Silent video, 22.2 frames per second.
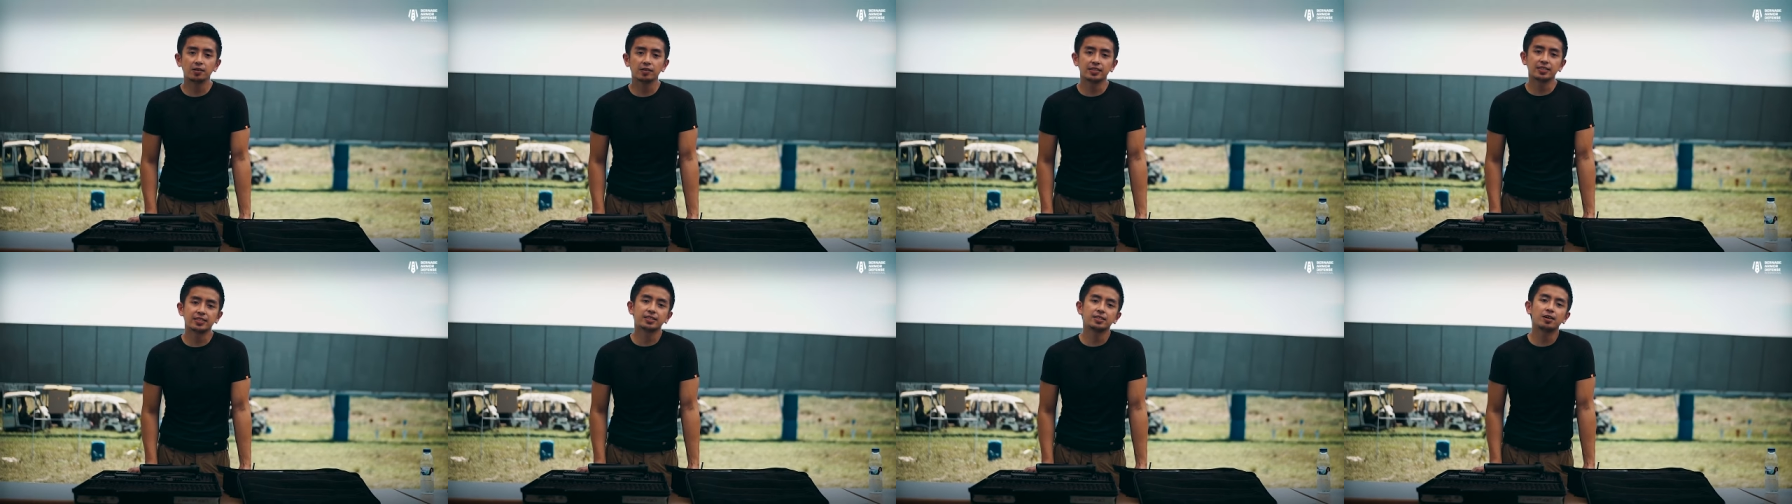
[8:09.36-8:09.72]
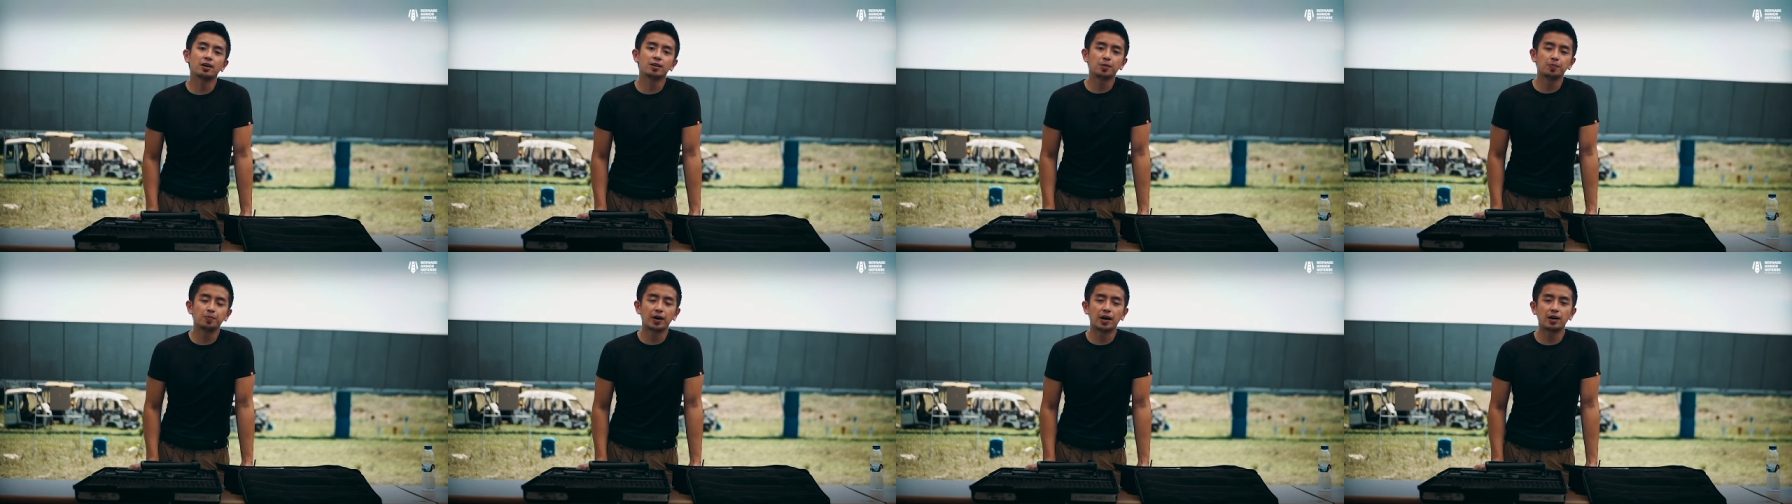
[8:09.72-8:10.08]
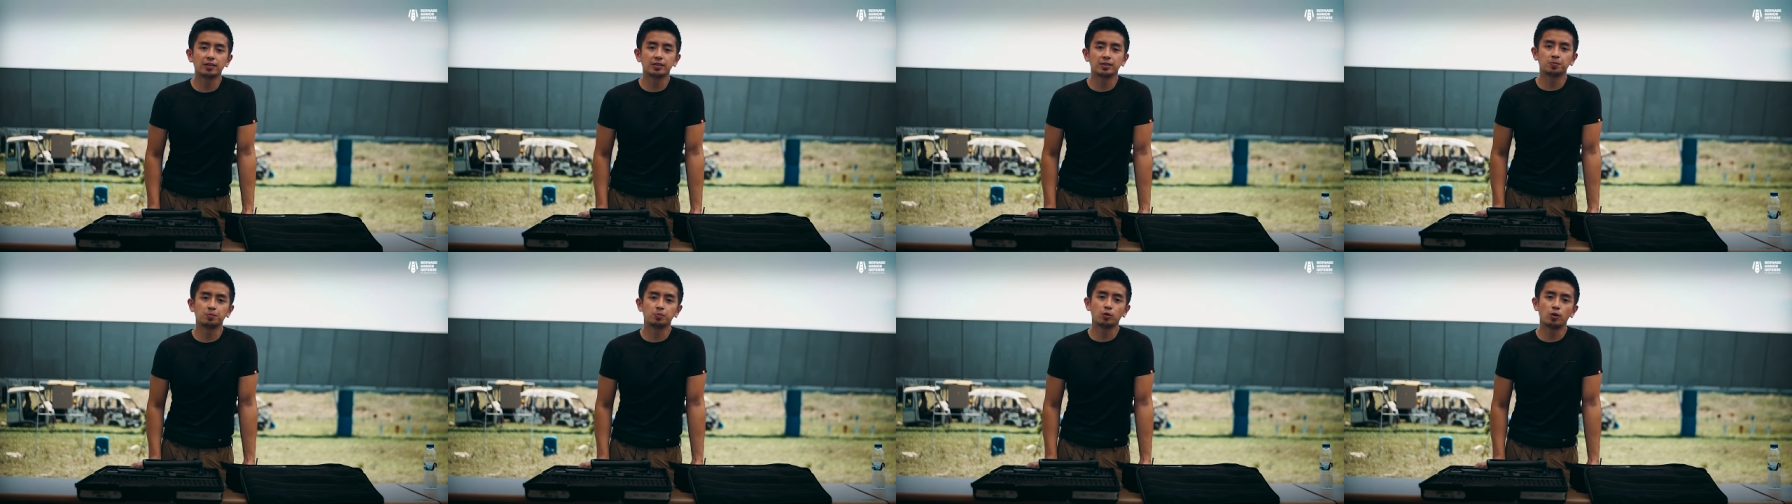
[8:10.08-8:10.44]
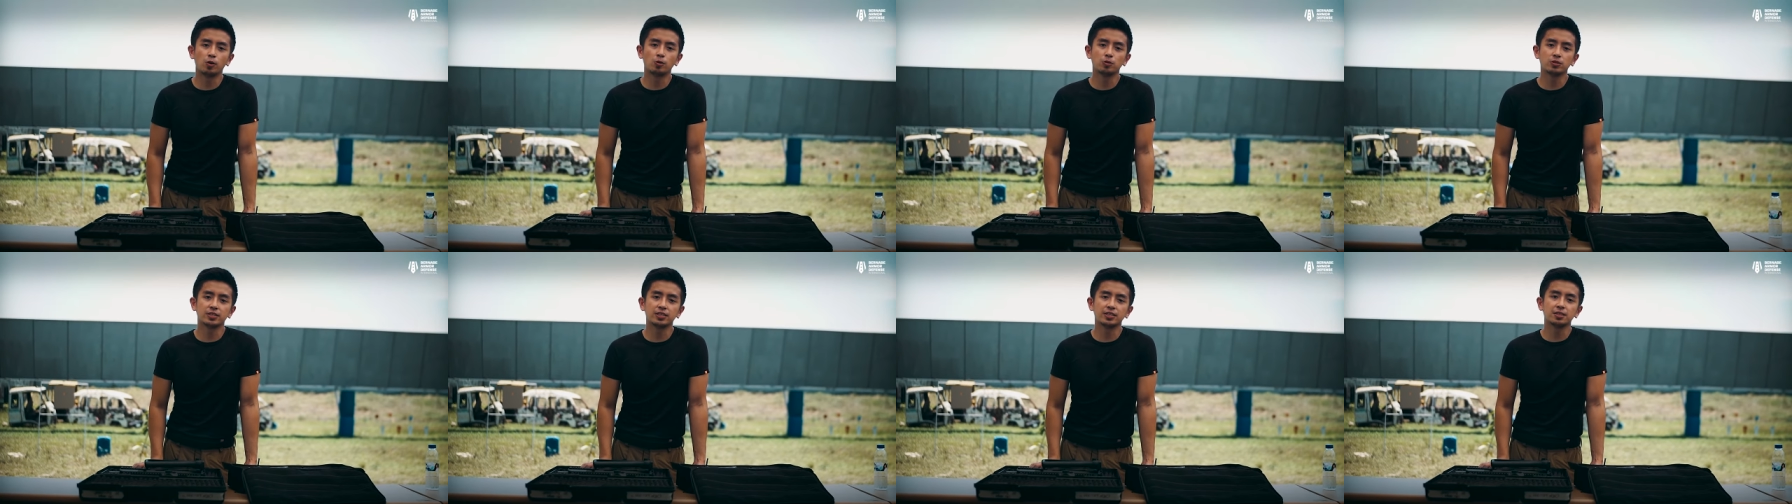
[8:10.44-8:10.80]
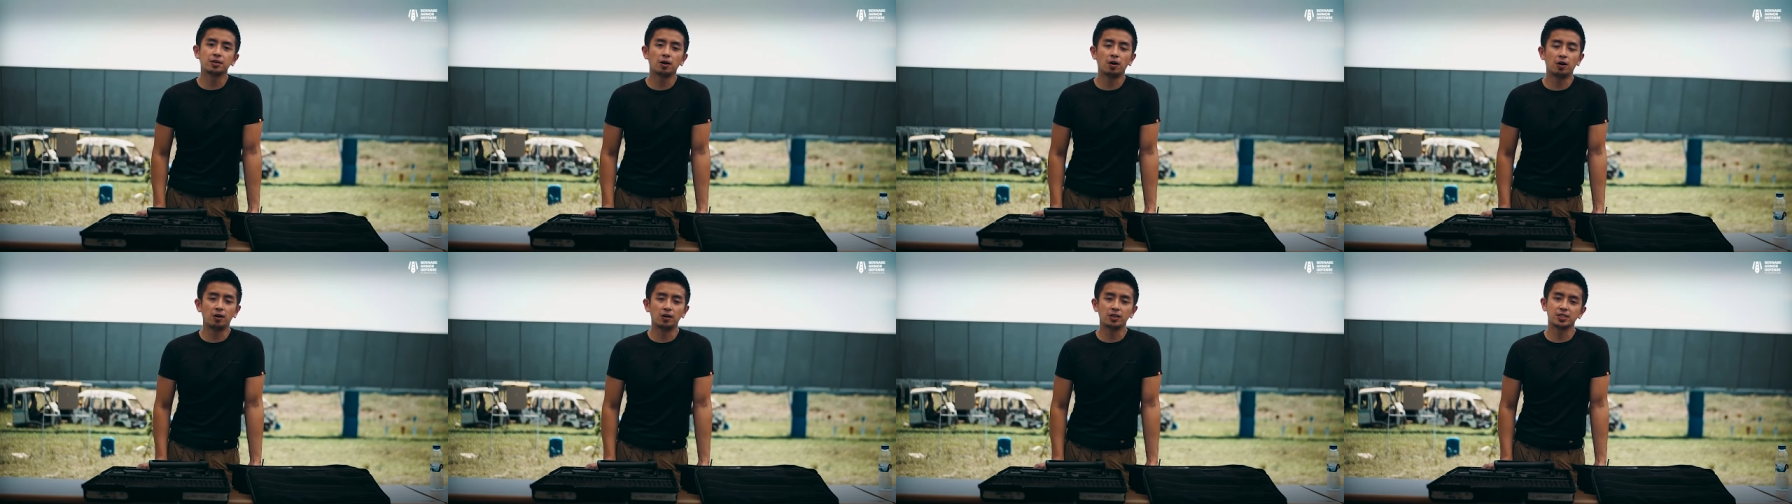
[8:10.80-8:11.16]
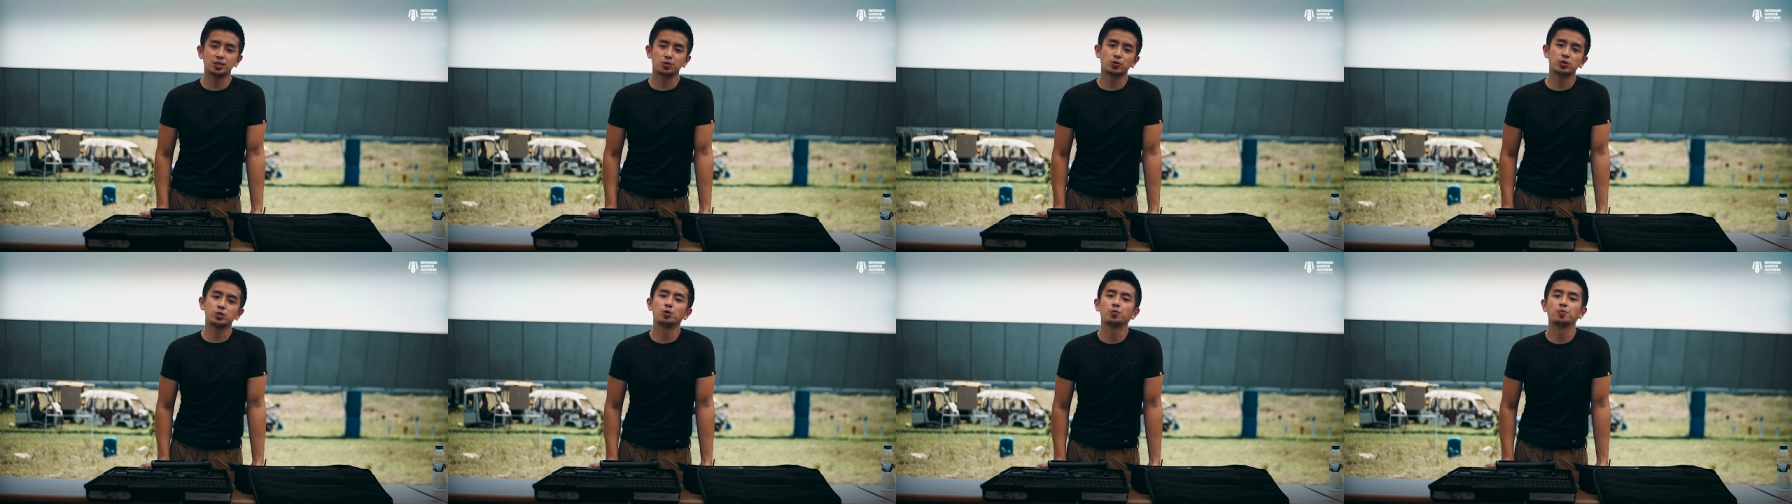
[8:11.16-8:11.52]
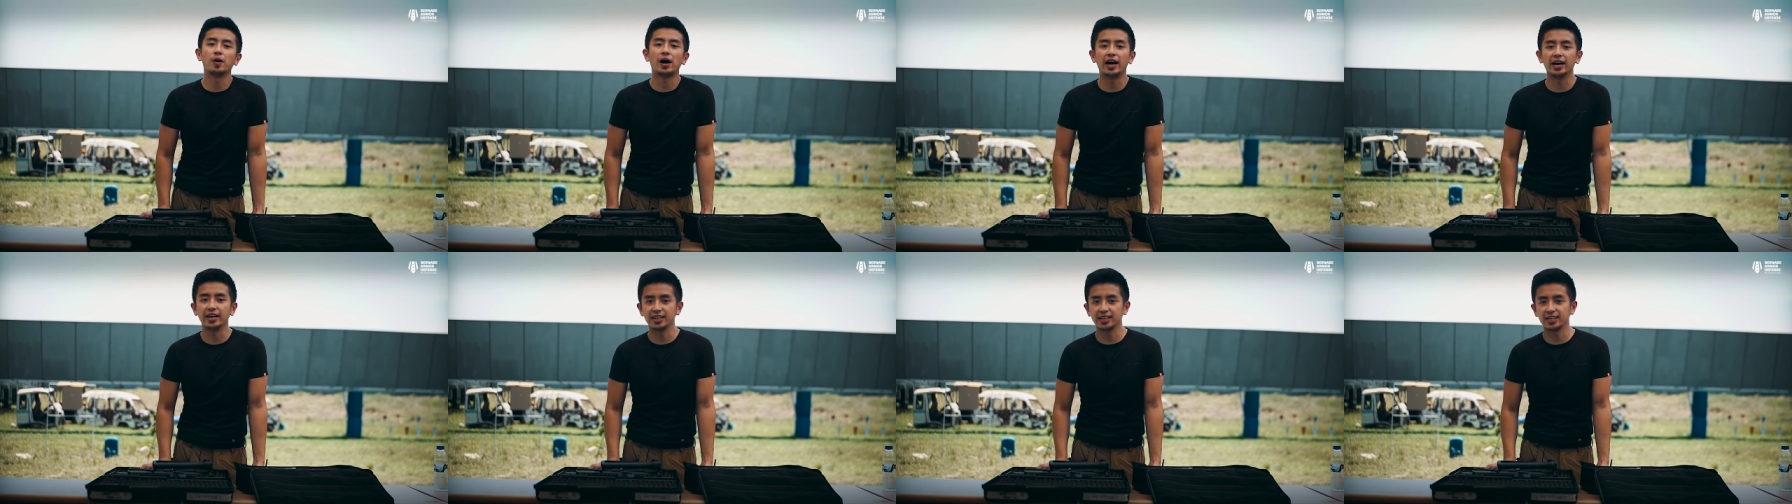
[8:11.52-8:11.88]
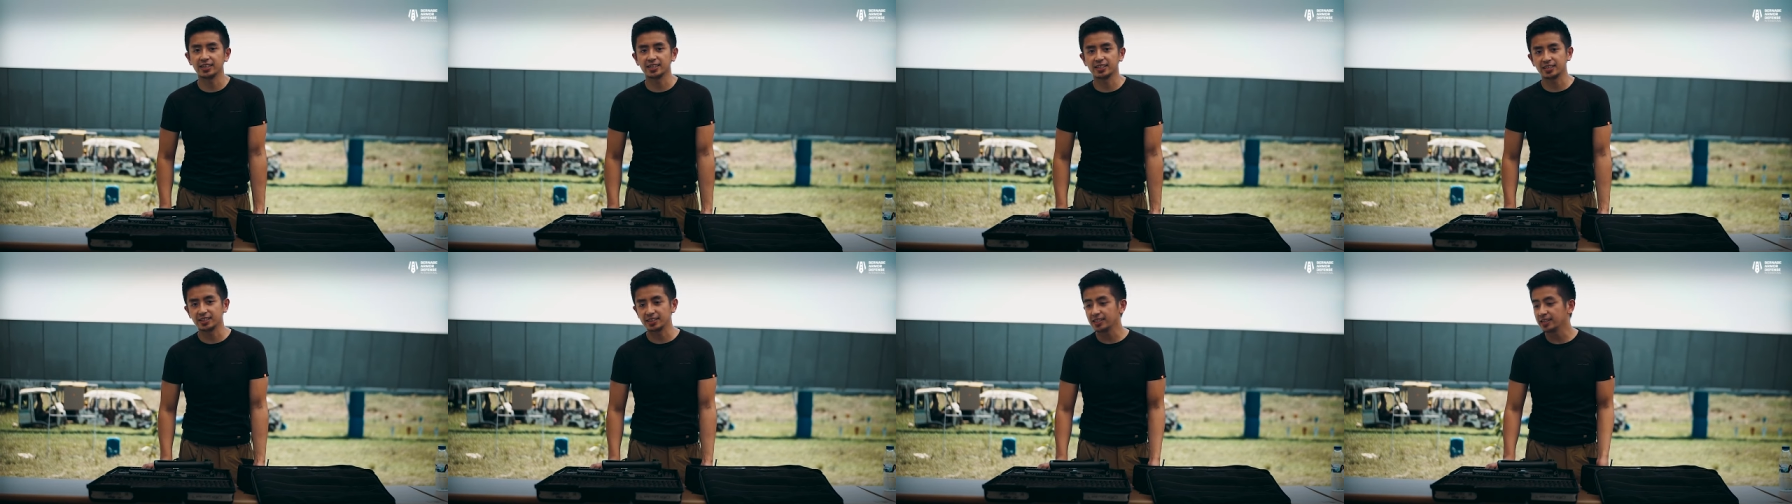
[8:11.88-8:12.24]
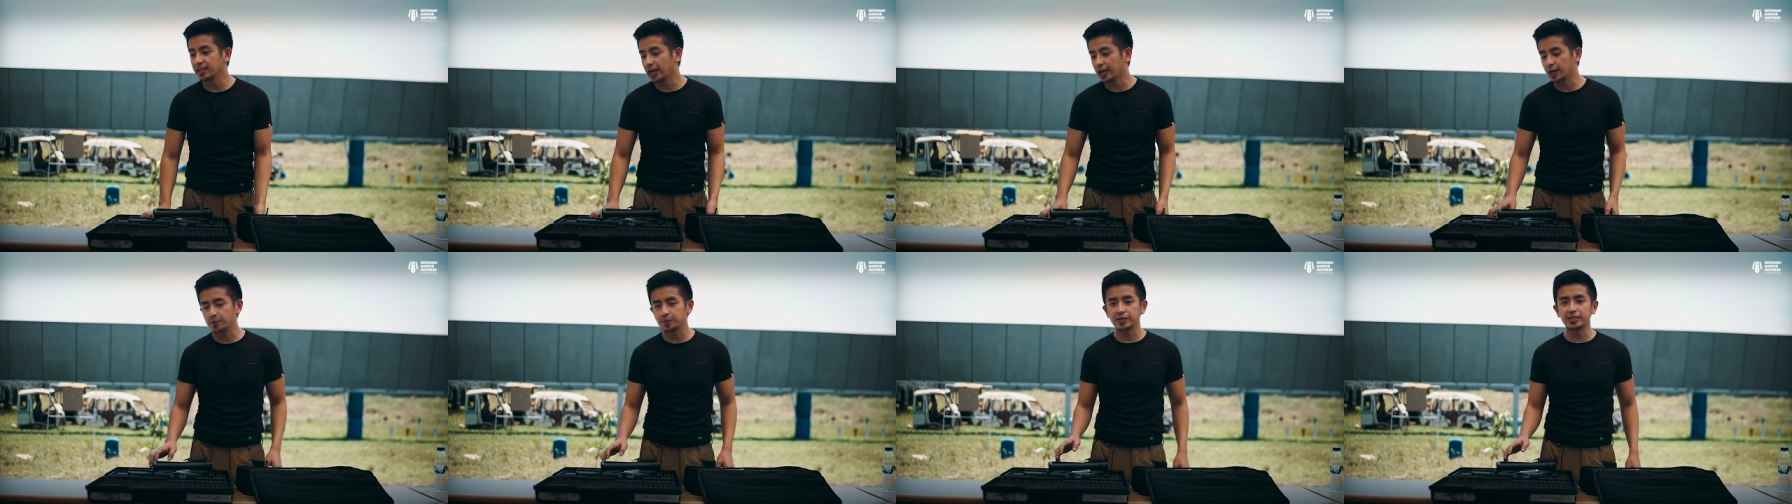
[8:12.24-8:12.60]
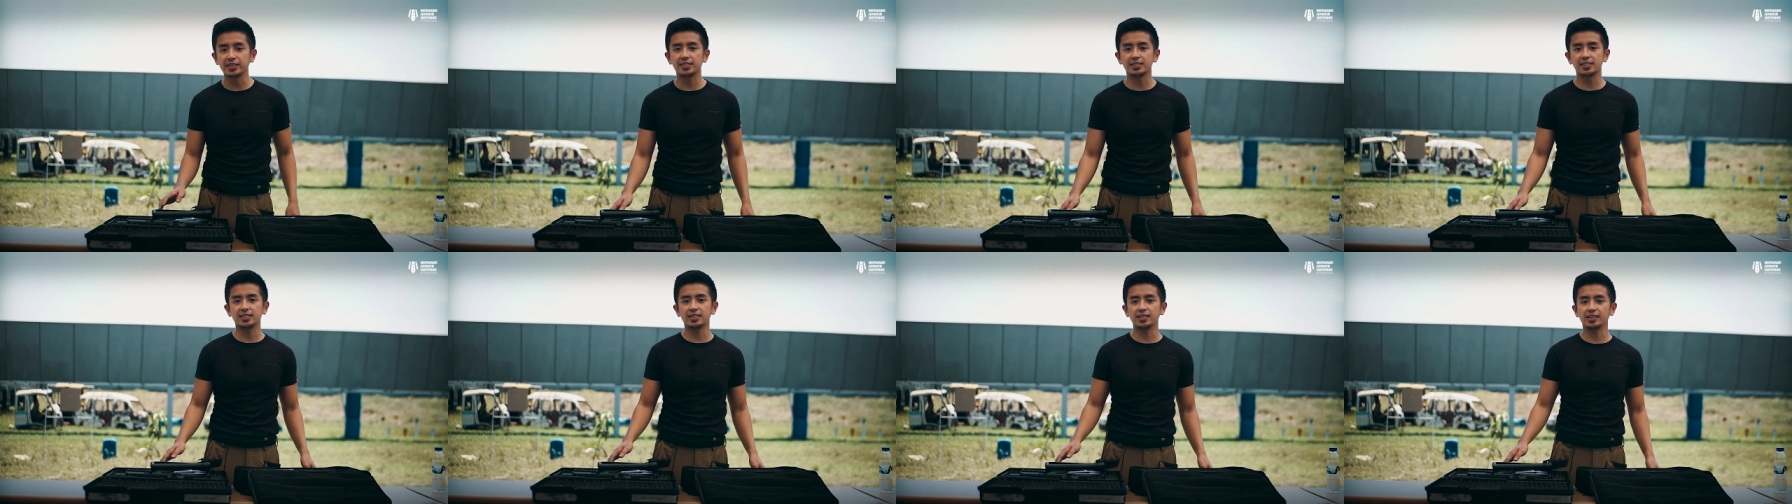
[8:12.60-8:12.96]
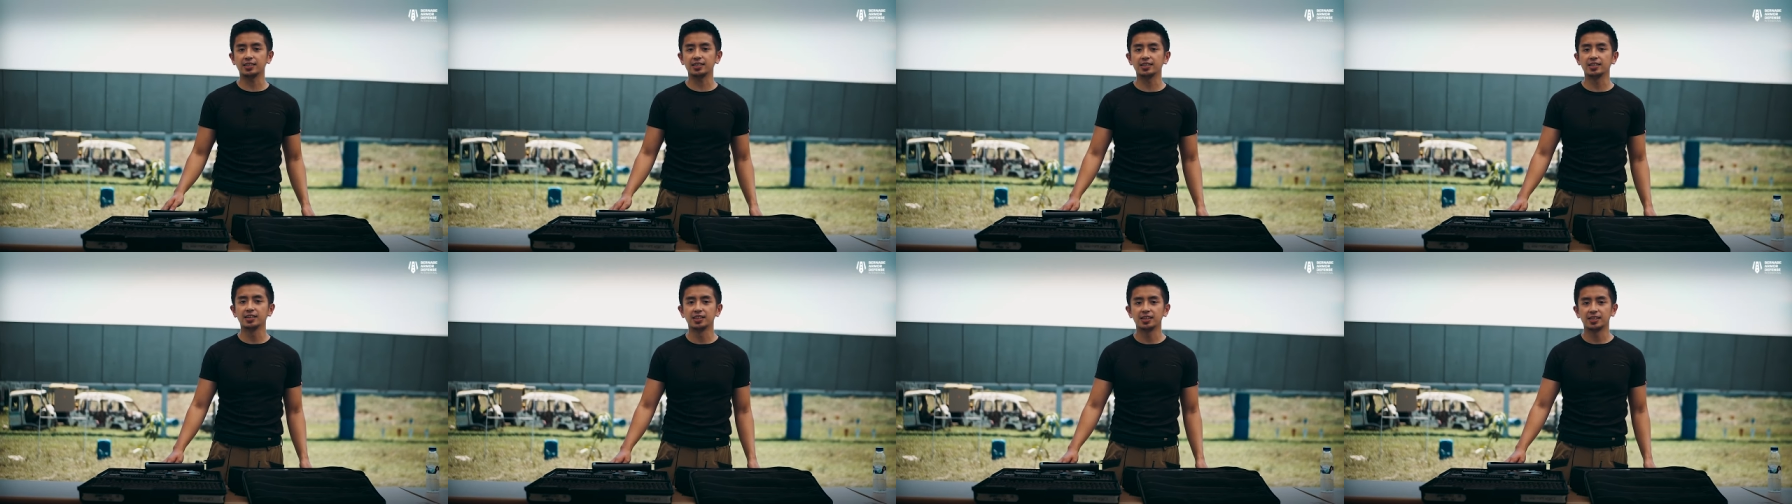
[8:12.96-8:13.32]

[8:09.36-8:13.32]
let's talk about the pros and cons when you're buying the A P C